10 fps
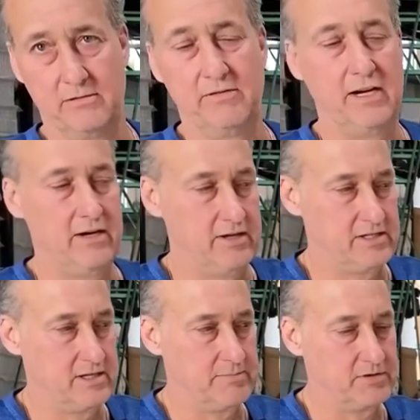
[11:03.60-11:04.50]
Very
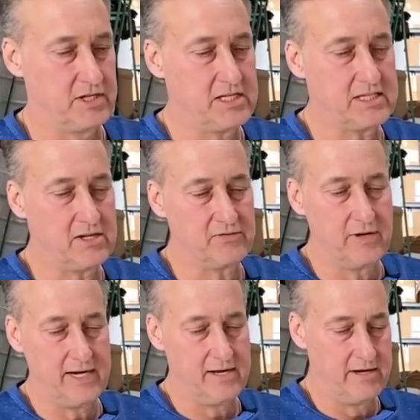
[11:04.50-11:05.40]
simple. So this sells for
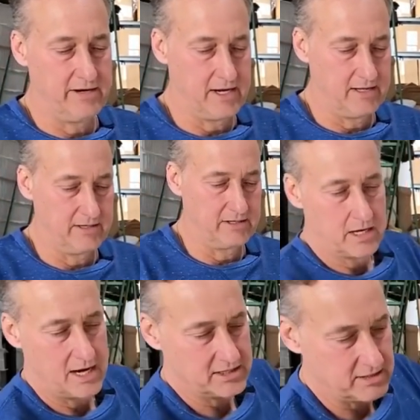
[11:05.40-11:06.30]
$800.
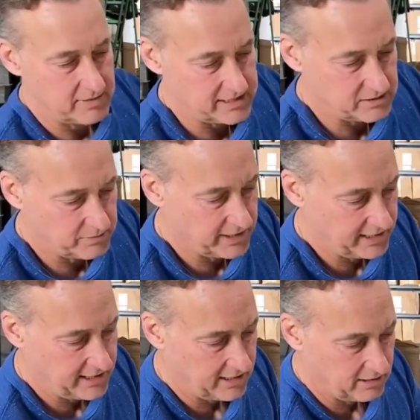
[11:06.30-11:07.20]
Cost of my spring
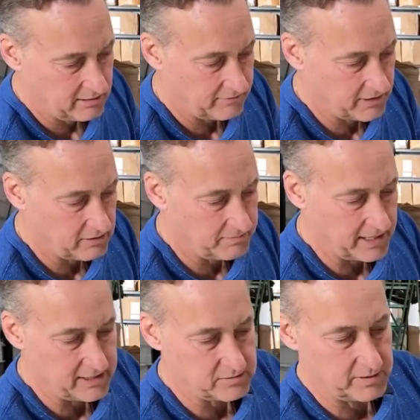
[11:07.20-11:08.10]
here, if I were to
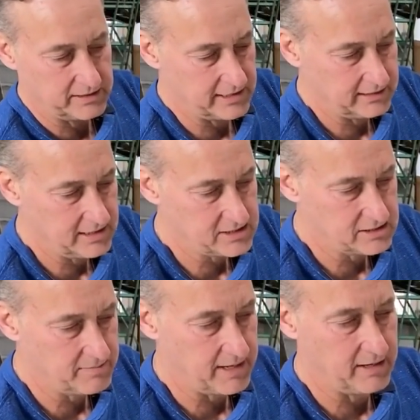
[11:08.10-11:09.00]
buy a spring like this, is about